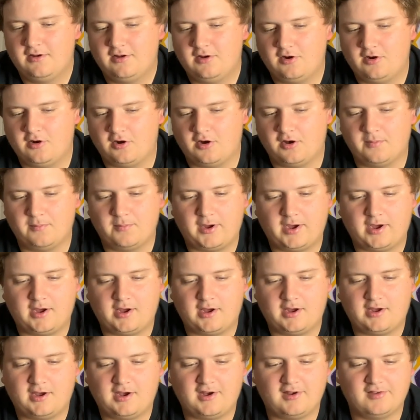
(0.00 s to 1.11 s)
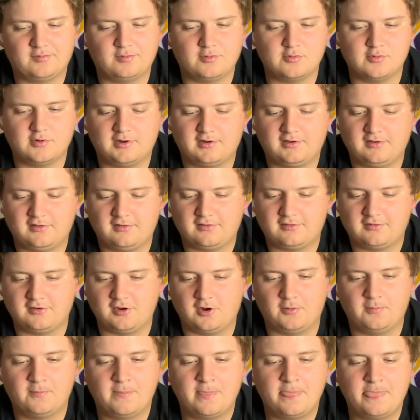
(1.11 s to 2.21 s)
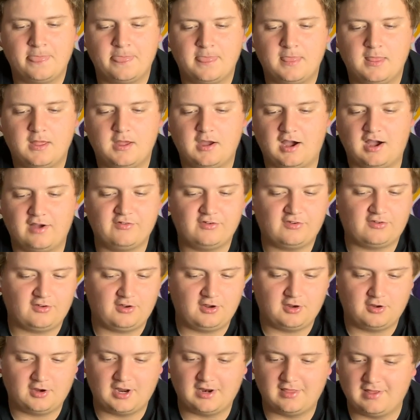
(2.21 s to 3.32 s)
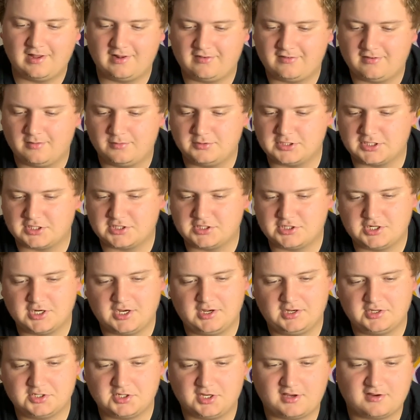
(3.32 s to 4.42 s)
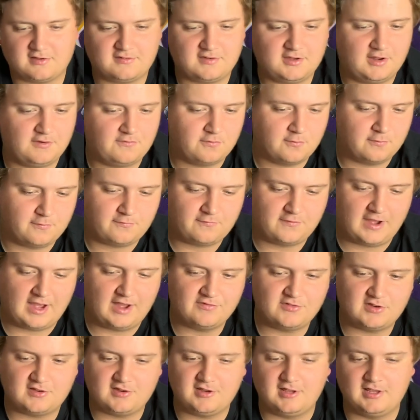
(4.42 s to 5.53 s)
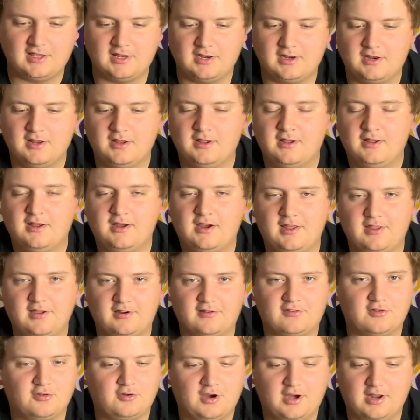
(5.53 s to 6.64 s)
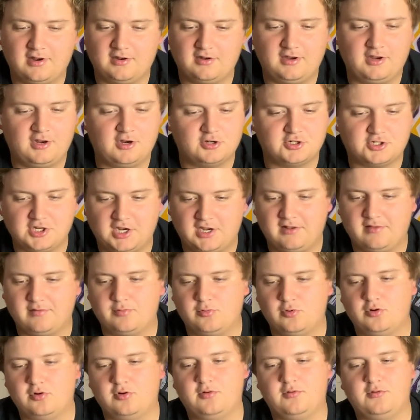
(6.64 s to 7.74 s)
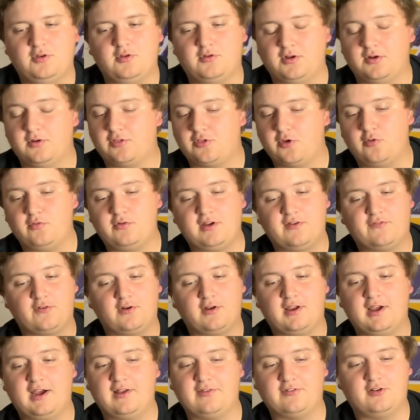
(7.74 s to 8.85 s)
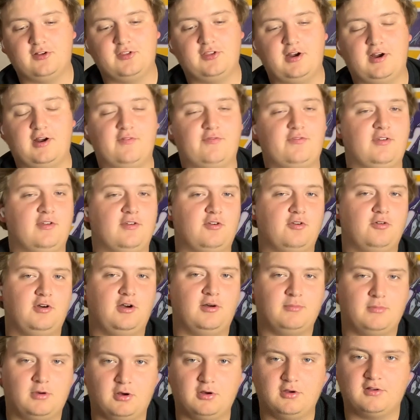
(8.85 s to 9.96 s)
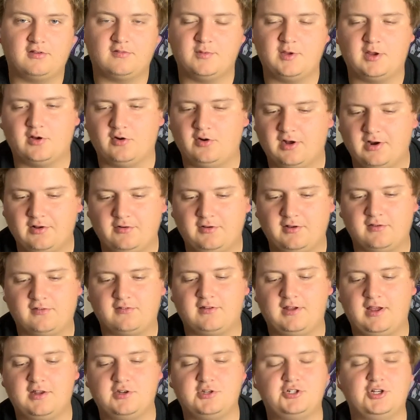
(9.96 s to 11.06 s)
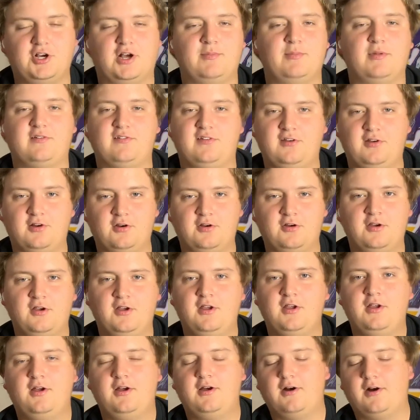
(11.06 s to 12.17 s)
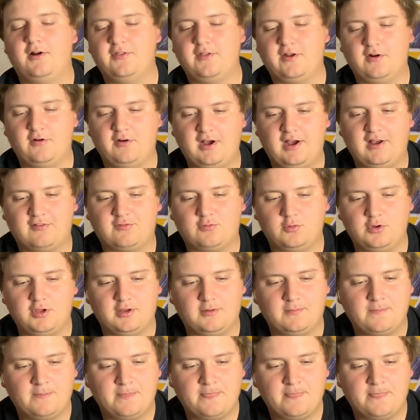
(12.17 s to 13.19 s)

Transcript: on my Heisman rankings. So, obviously a lot of that's subject to change. Like I said, from 5 to 10, I think it's a lot interchangeable. You can throw different guys on there. I've seen Khalil Mullings make a lot of lists. I had John Mateer on there last week.